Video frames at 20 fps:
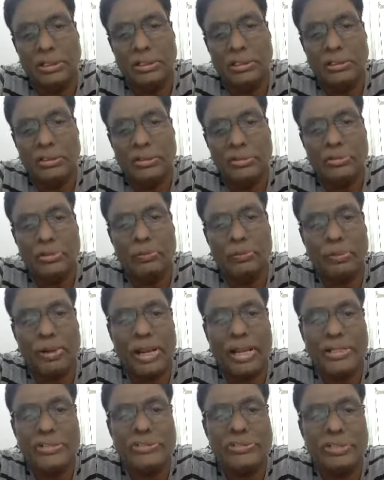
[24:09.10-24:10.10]
So
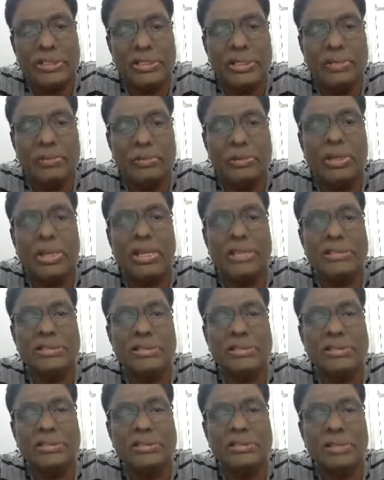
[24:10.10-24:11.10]
branch chain amino
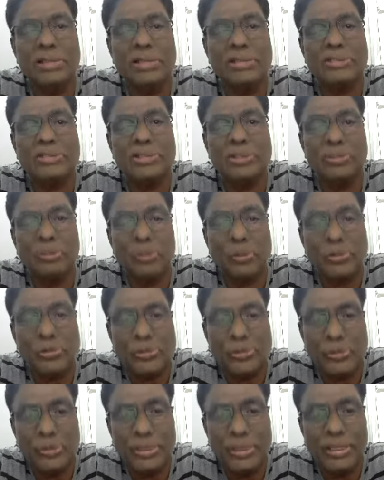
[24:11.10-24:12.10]
acids are supposed
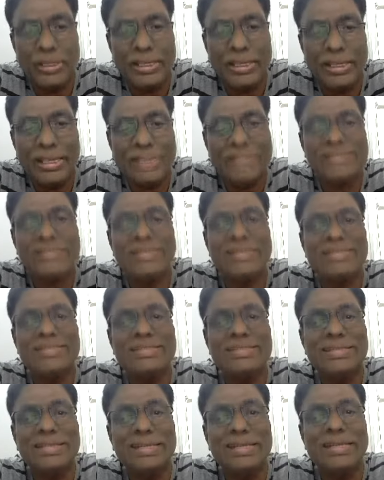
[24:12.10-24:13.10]
to be
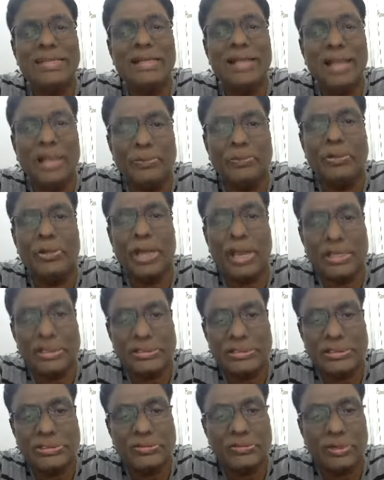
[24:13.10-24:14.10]
essential amino
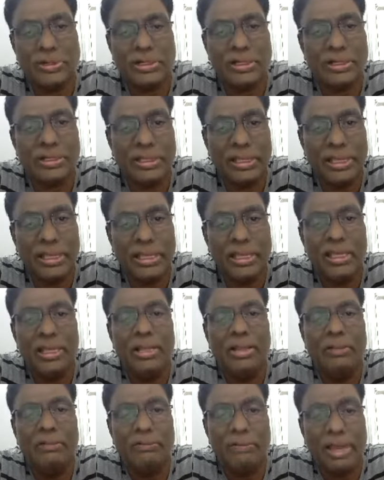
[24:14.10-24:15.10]
acids. What are they?
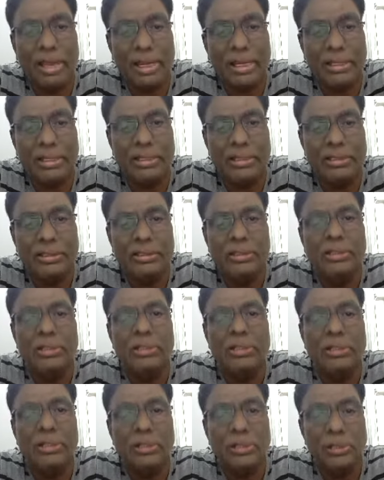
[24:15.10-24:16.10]
Valine,
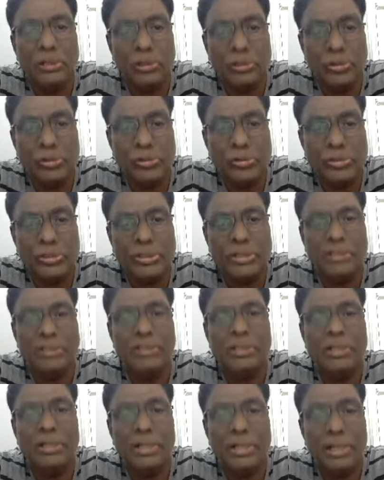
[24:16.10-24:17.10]
leucine,
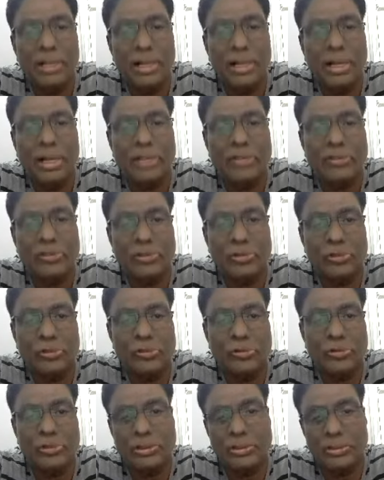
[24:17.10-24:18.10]

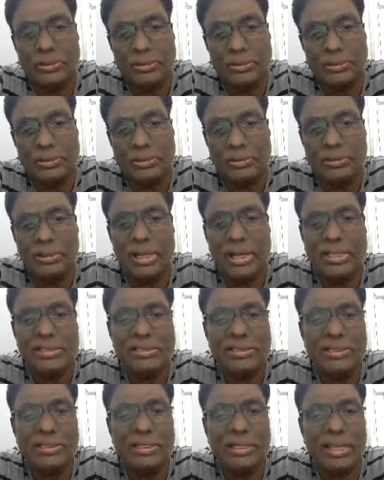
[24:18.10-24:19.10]
isoleucine.
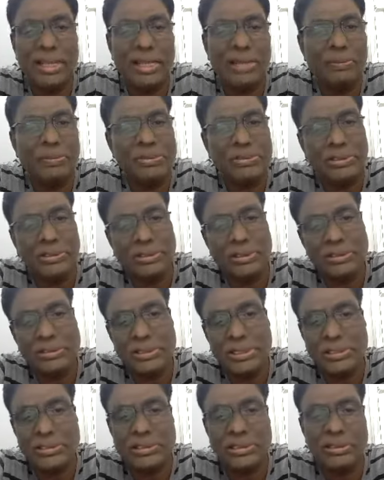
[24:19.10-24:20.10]
Glycine can be
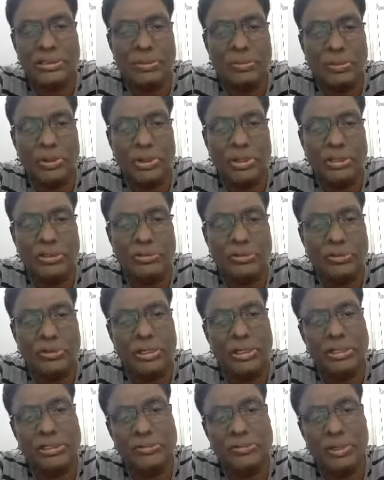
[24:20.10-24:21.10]
synthesized in the body, so
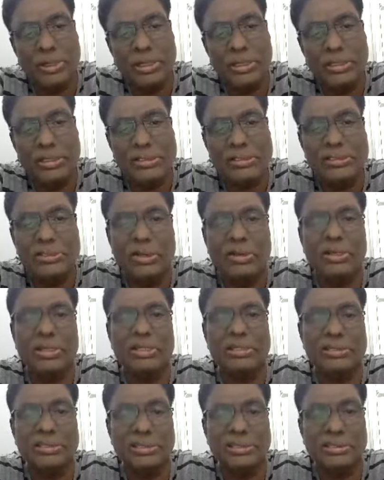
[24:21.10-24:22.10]
that is why it is
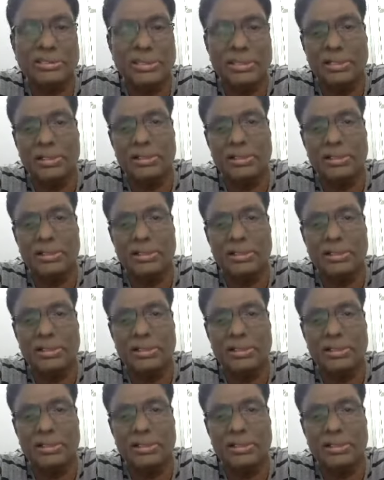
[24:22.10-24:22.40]
non-essential.